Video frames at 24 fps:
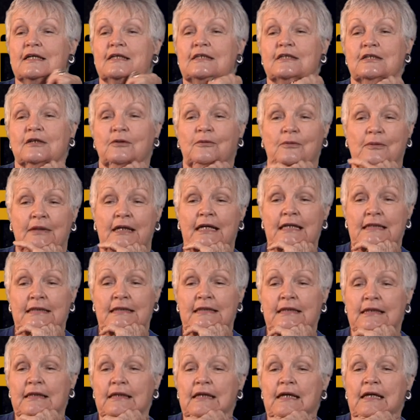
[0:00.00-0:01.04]
So
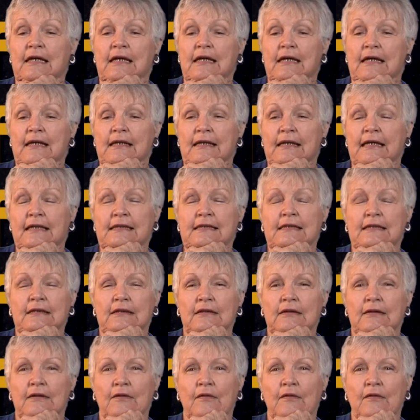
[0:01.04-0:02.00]
let's, let's